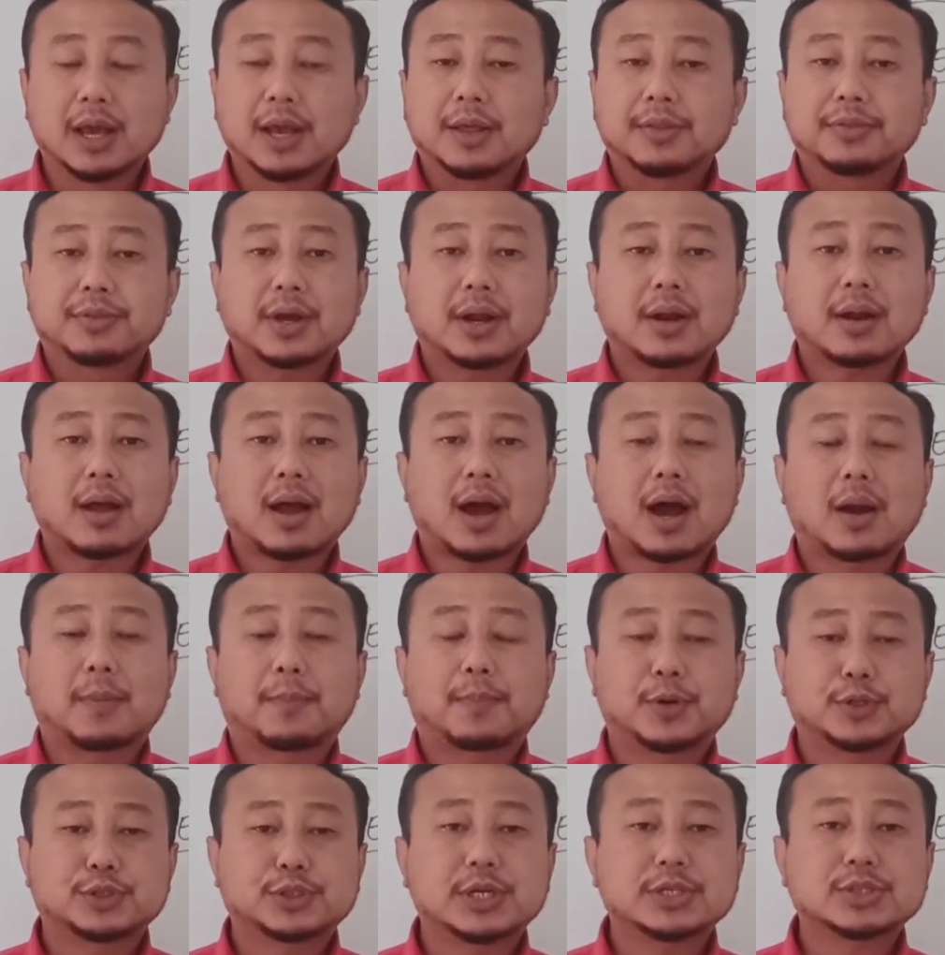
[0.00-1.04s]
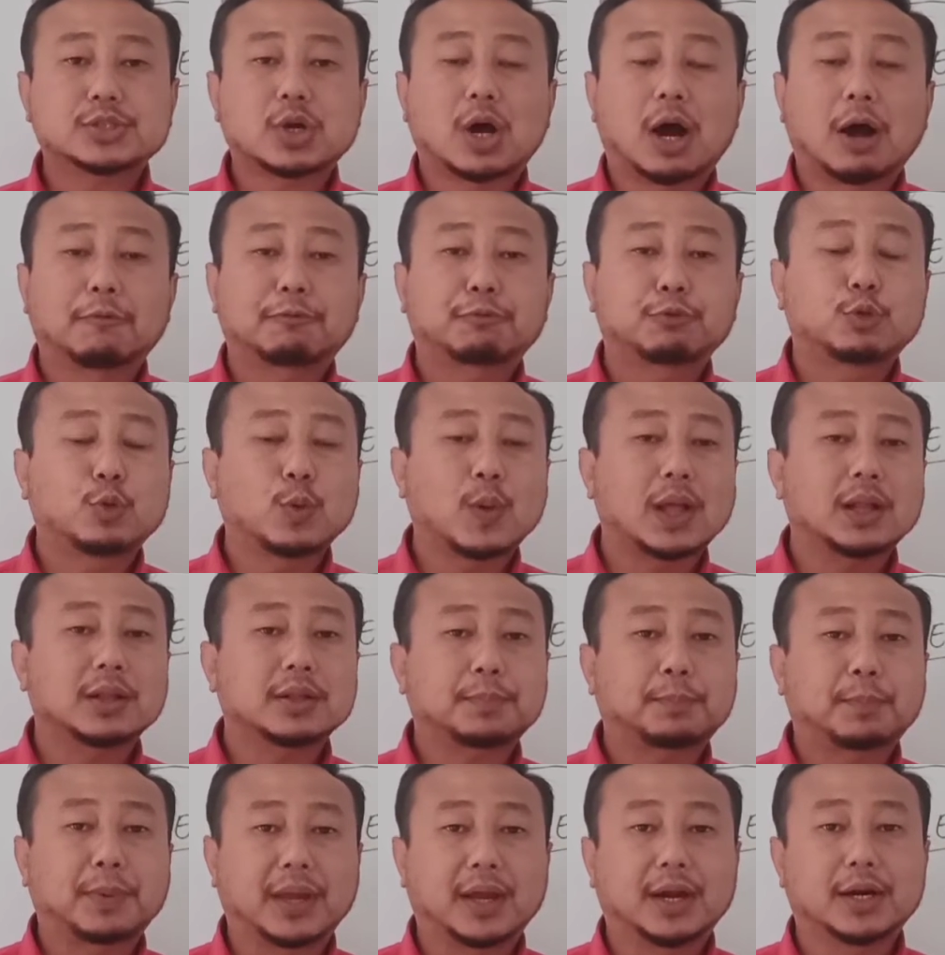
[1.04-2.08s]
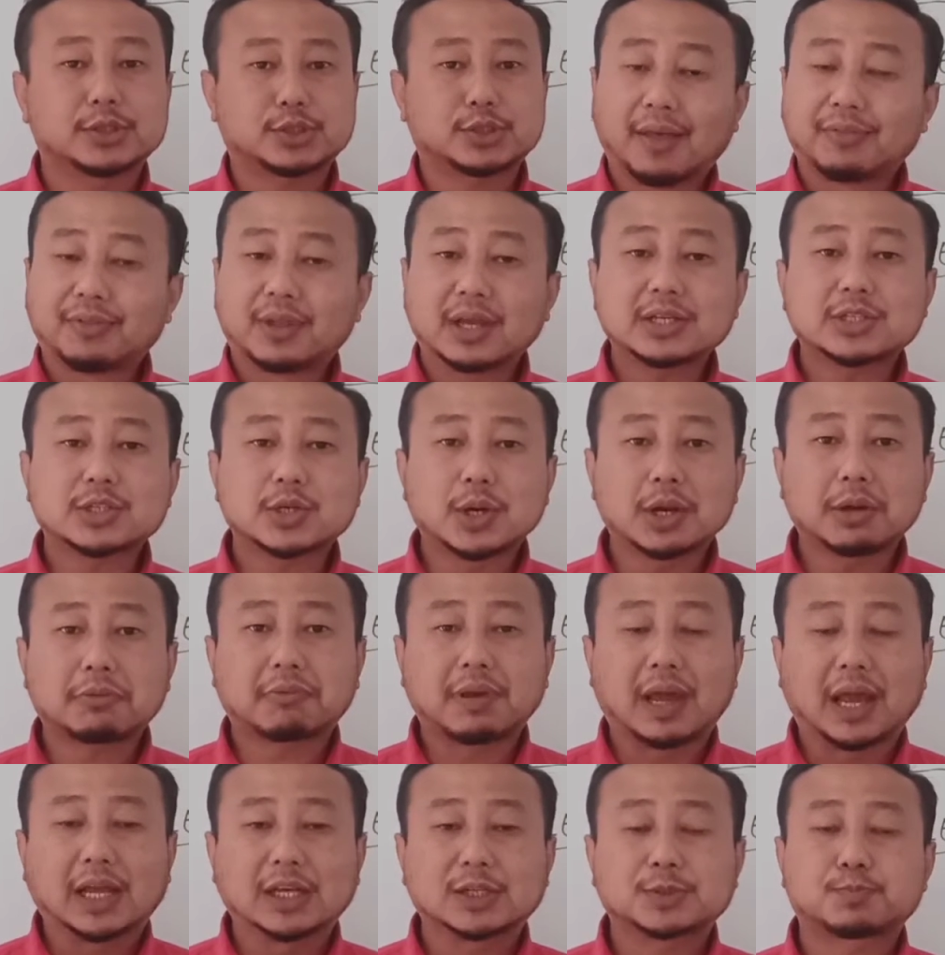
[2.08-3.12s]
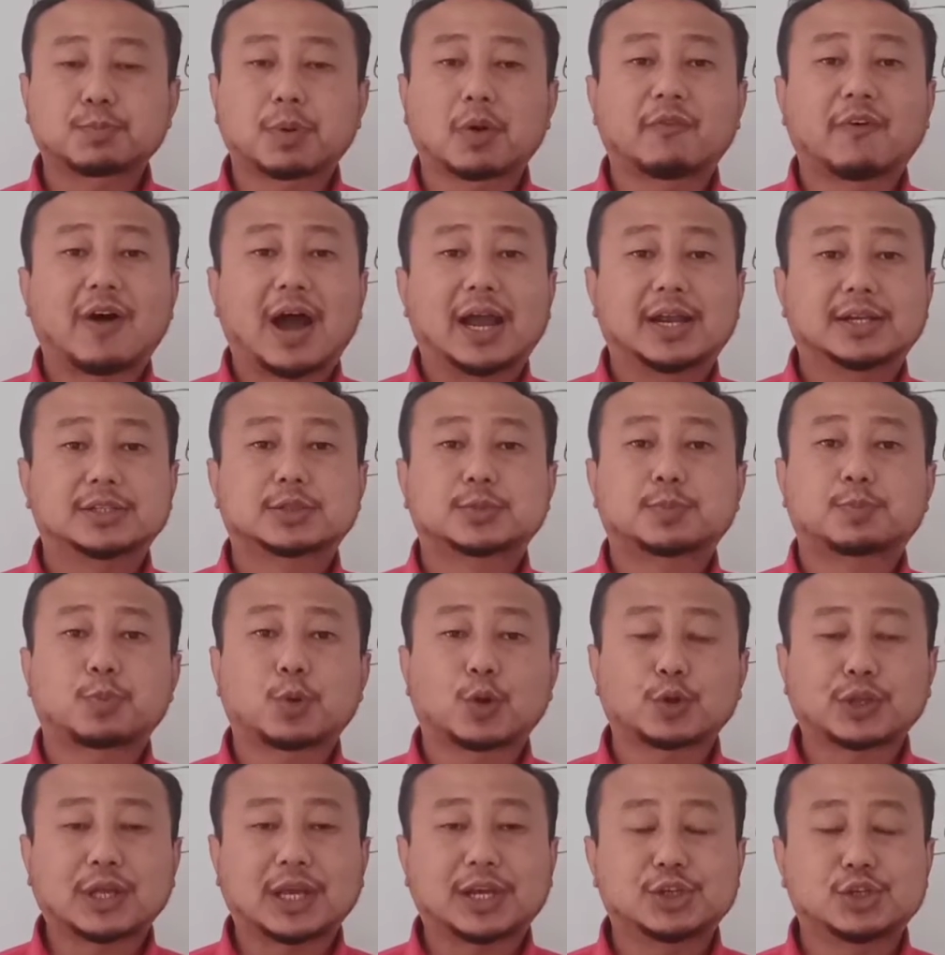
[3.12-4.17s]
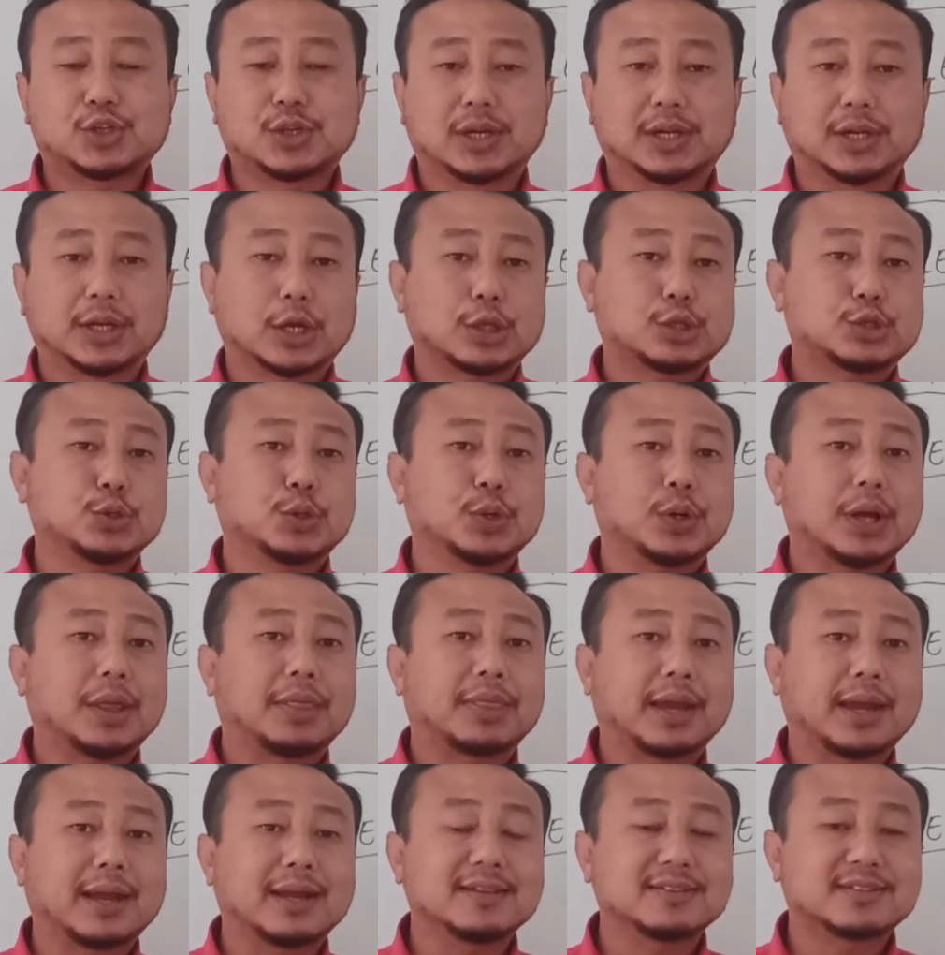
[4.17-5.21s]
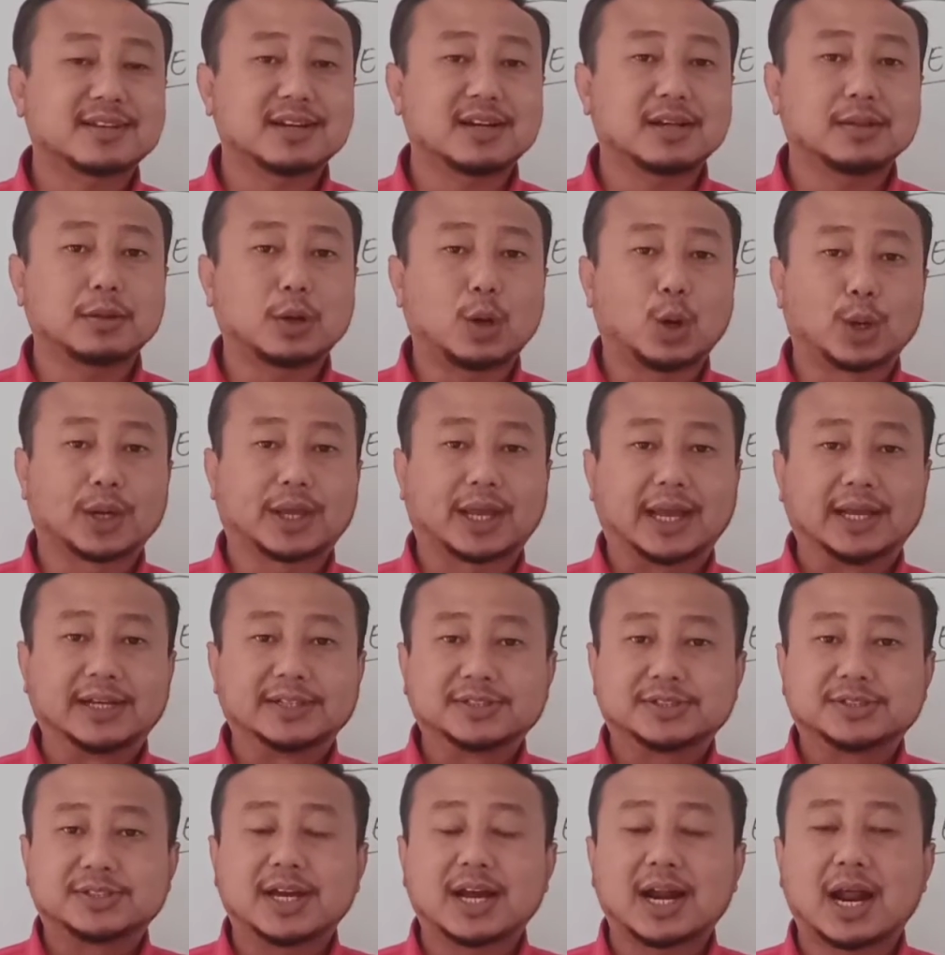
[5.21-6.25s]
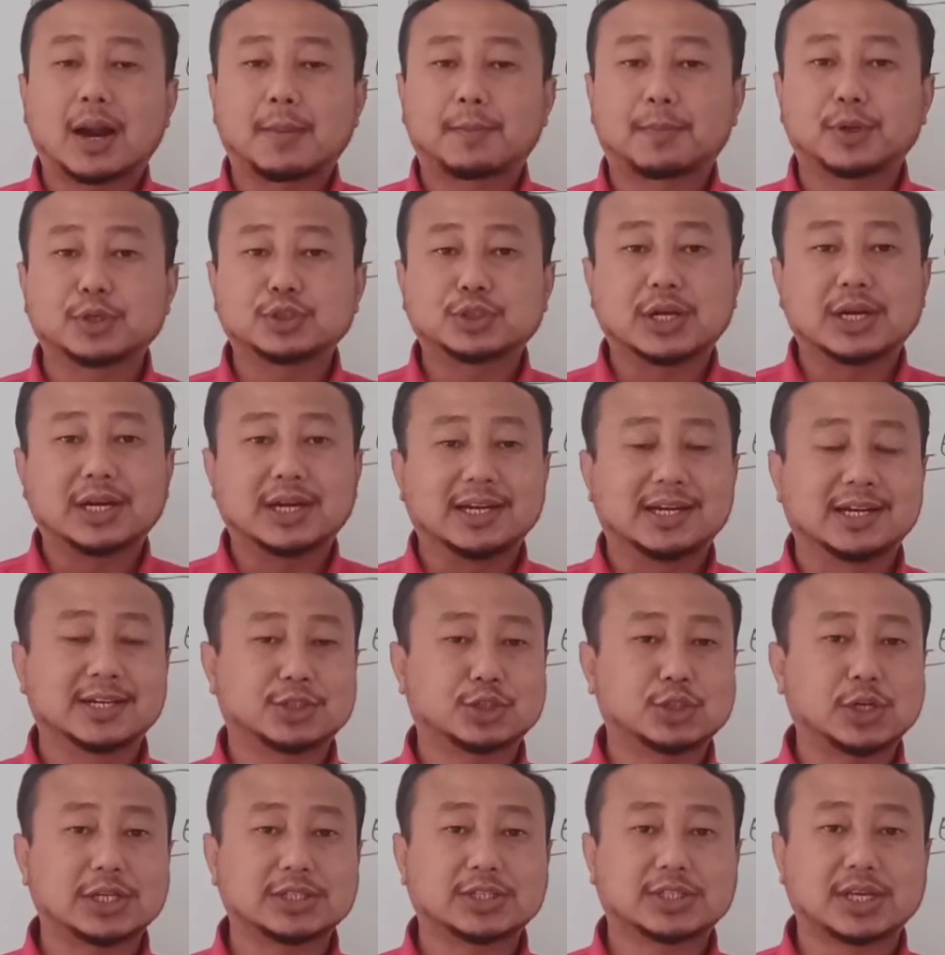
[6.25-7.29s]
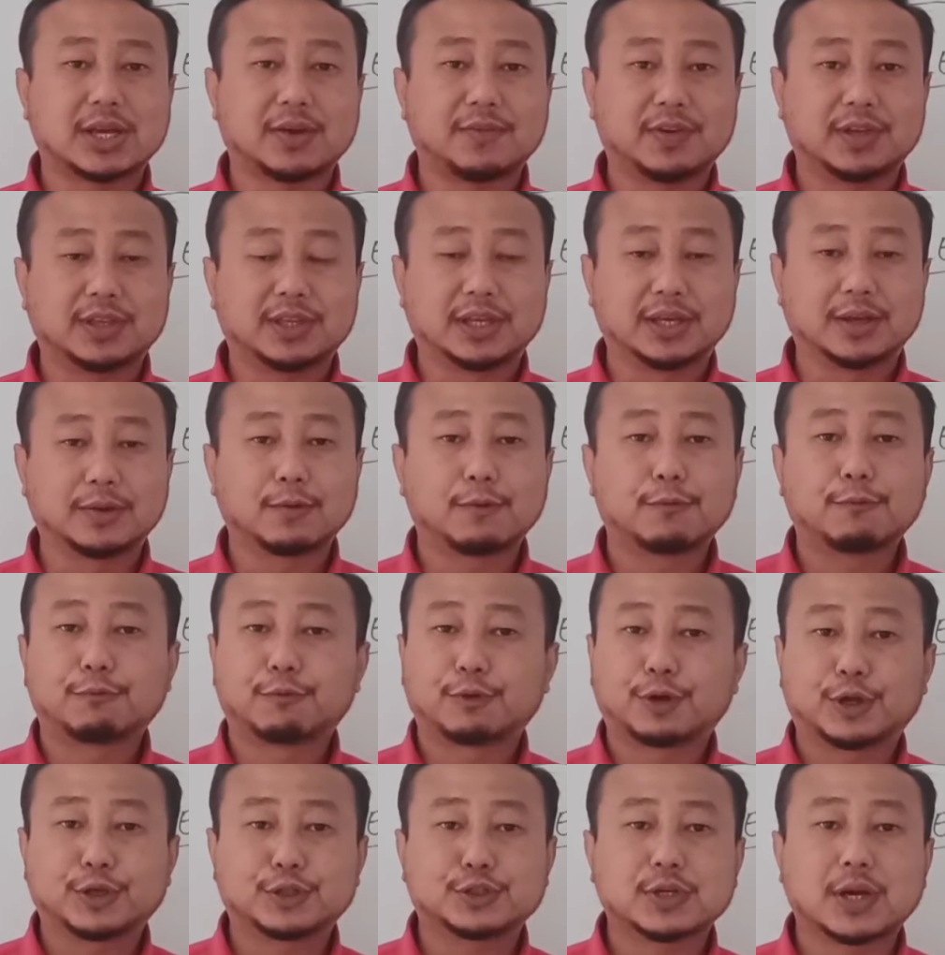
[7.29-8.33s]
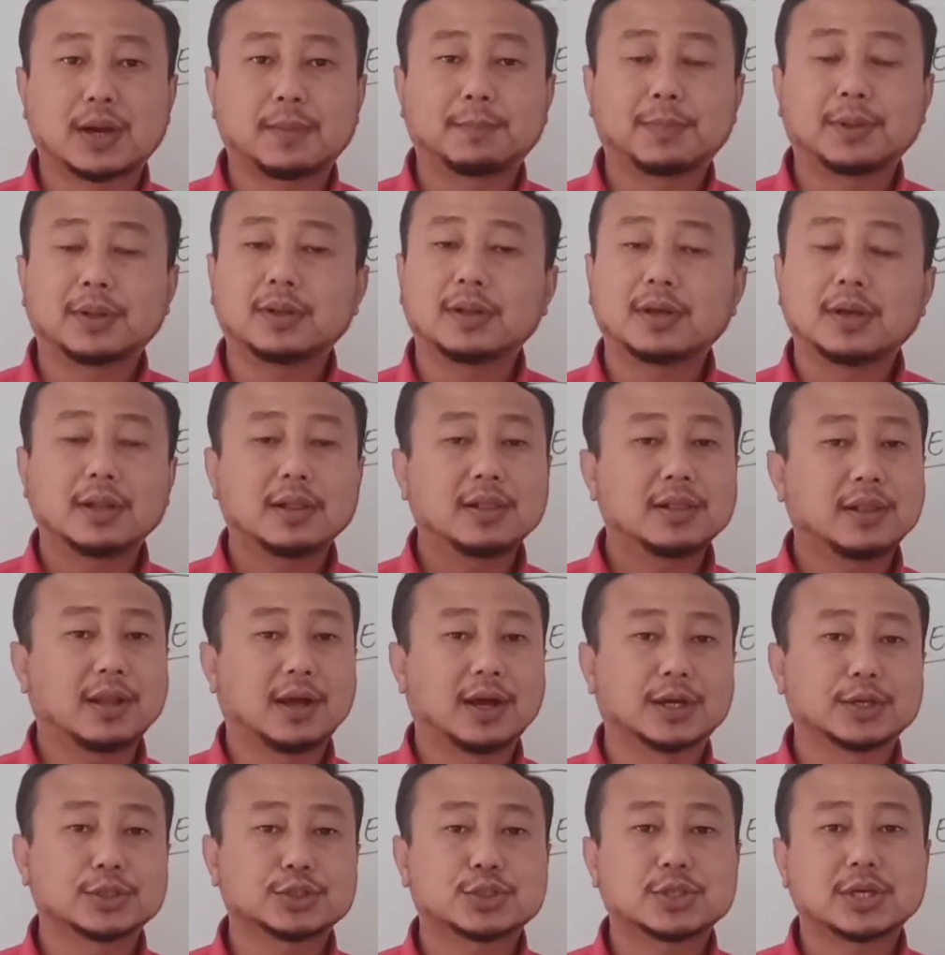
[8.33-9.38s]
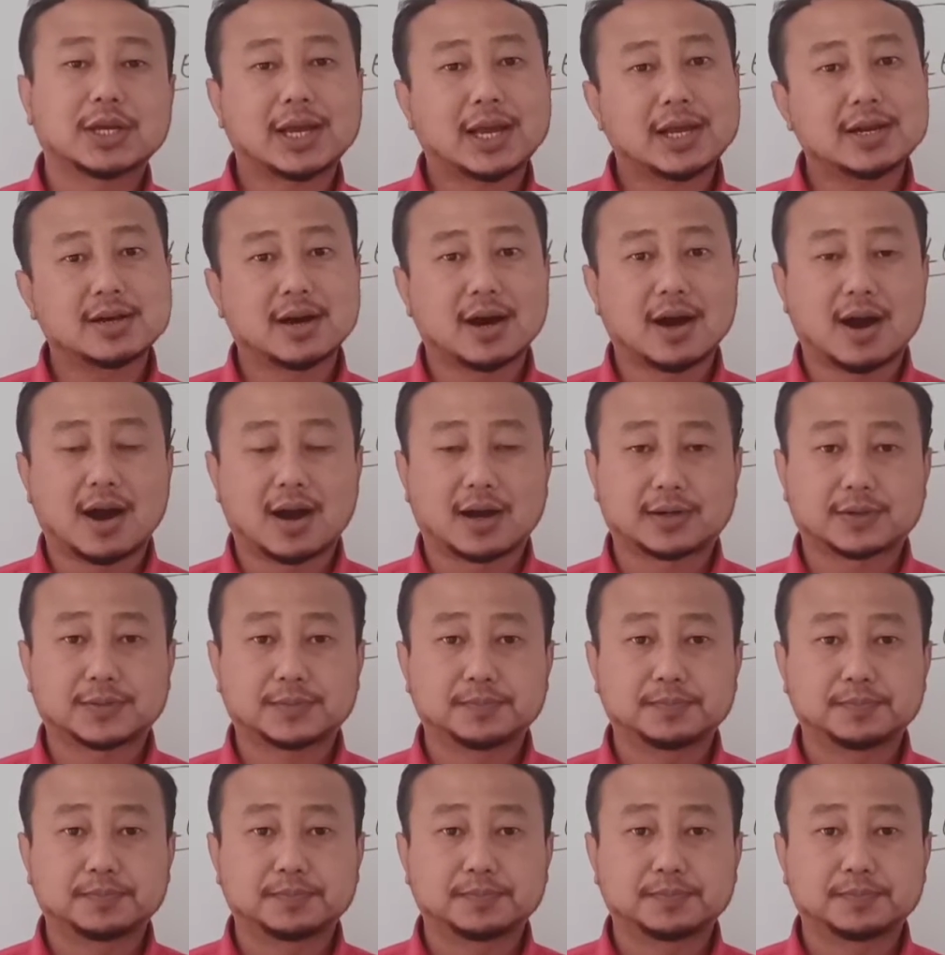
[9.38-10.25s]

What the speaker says: There are presence of 12 pairs. This rib cage provides protection to the internal organs that are present in the chest cavity, for example, lungs and heart.